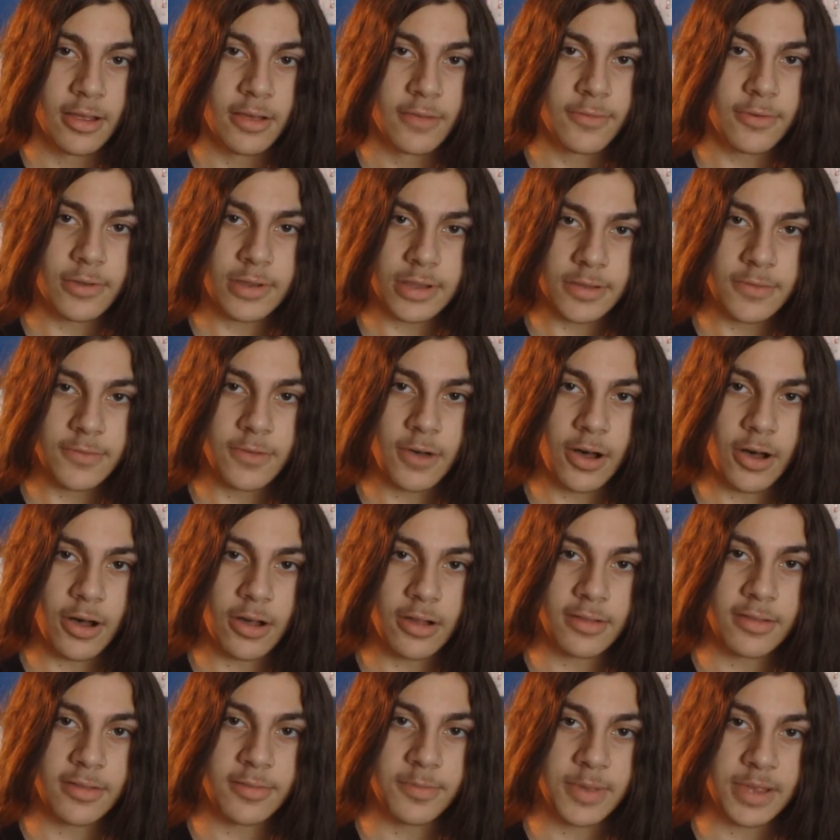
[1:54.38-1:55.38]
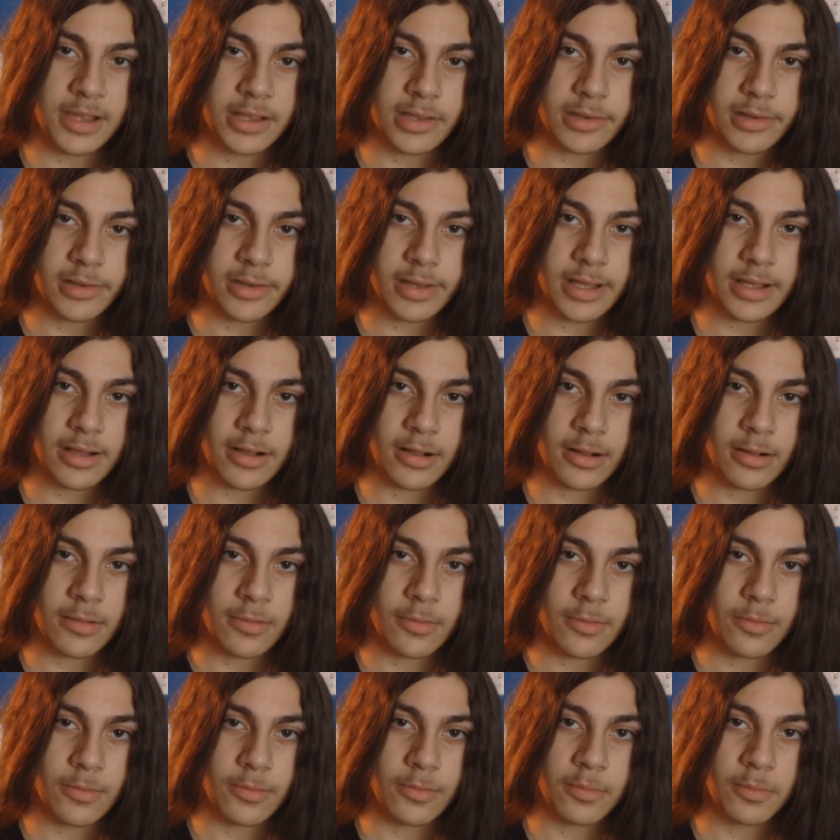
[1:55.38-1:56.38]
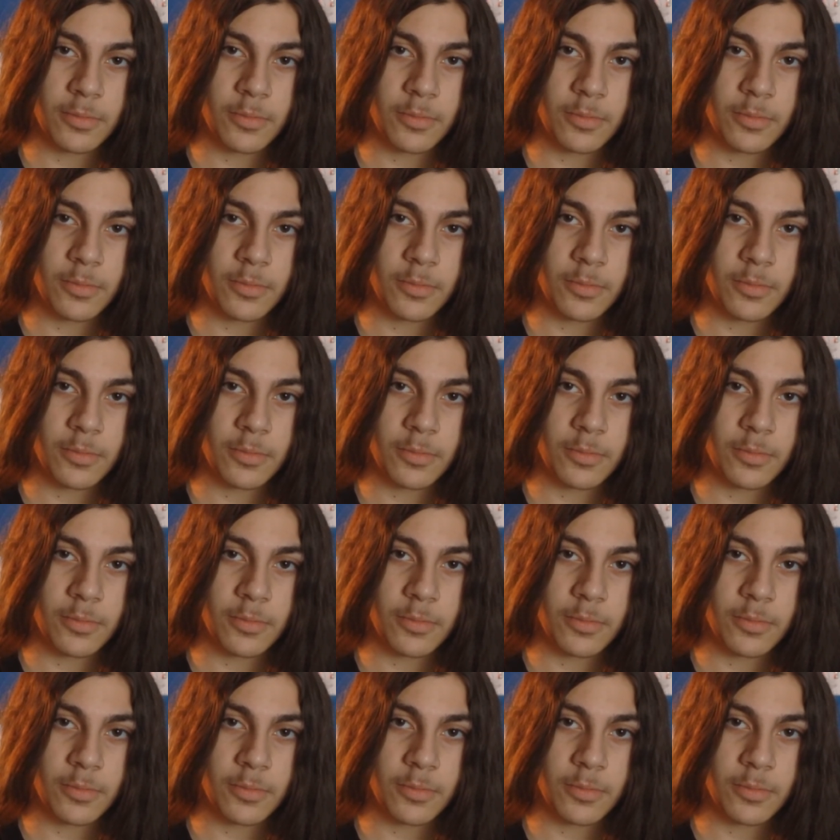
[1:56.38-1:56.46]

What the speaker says: First of all, to be clear,